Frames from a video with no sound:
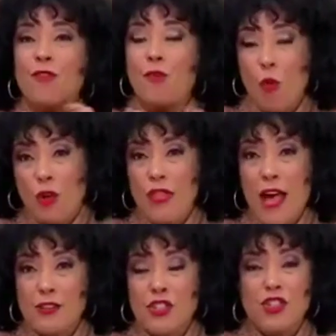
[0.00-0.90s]

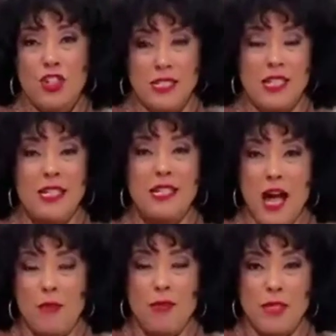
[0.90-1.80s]
4,000 just in the
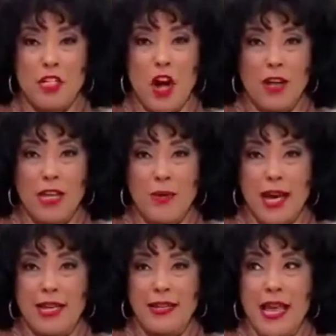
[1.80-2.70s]
time we've been talking
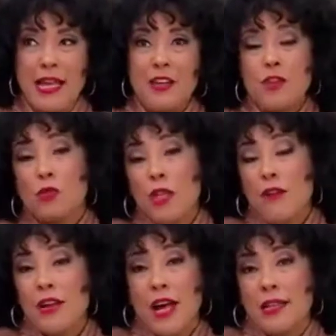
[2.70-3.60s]
about it. And if you
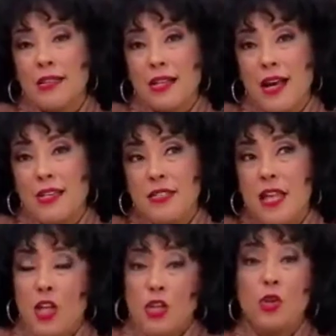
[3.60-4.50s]
love Cuddl Duds,
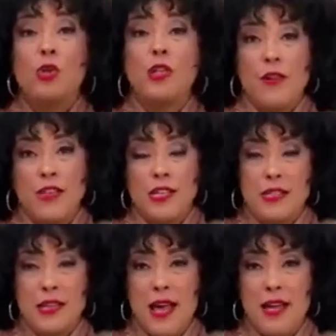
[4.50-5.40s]
you'll love this
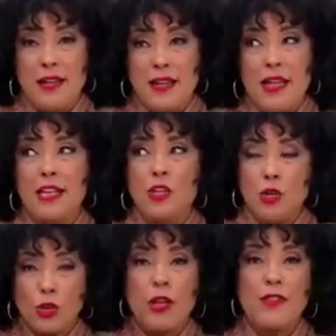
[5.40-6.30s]
set.
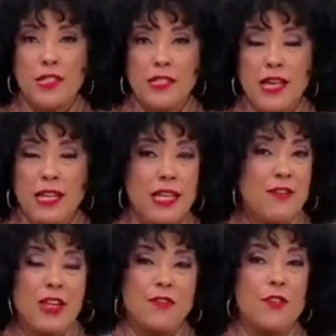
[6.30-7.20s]
You'll love this set
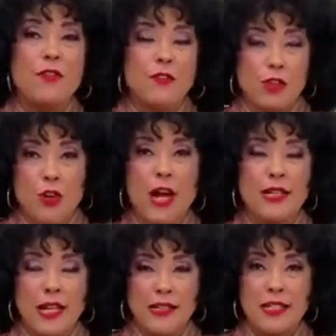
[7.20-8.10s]
even if you've never
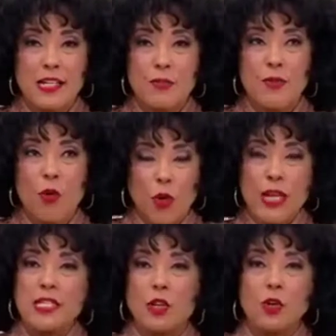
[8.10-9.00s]
tried Cuddl Duds before. Mm
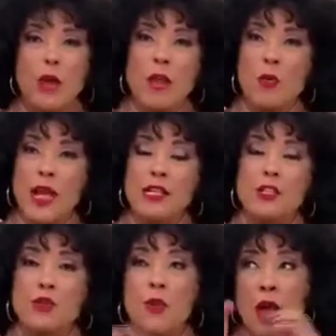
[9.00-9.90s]
-hmm. It's a mm-hmm. great way
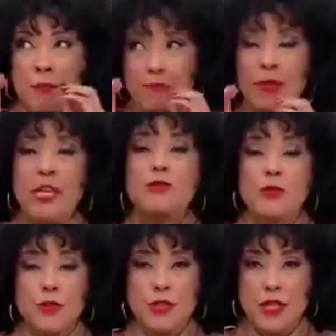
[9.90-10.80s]
to be
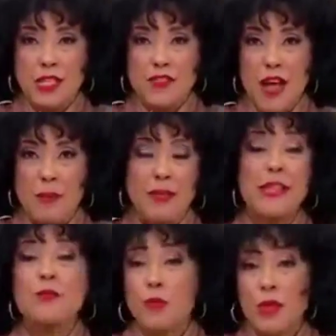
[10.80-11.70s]
introduced to this fabric.
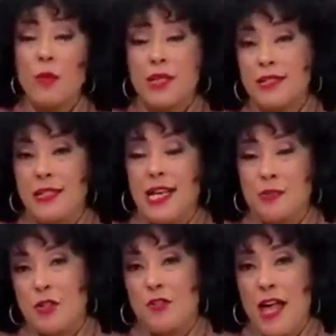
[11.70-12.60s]
That's really what a Today
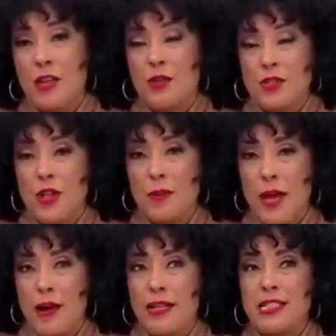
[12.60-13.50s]
Special Value is all
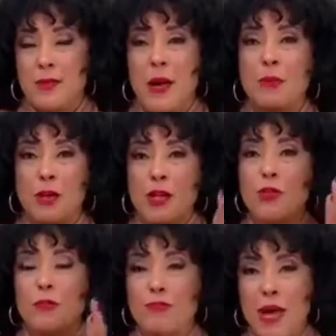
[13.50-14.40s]
about. It's about bringing
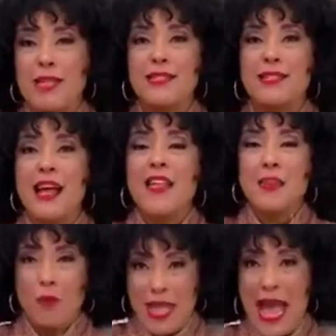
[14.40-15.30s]
you the best
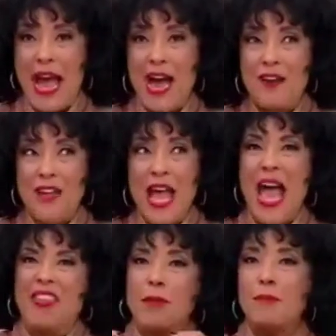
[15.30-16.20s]
that we have
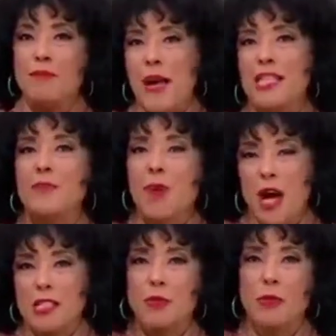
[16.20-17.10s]
at the best
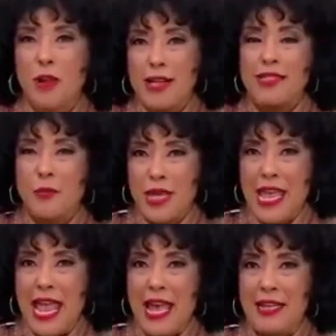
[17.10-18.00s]
possible price that we
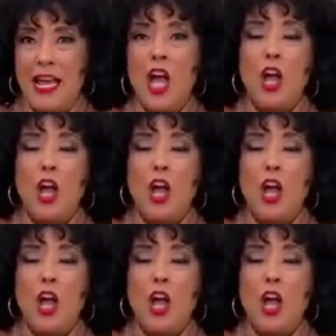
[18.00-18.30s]
can.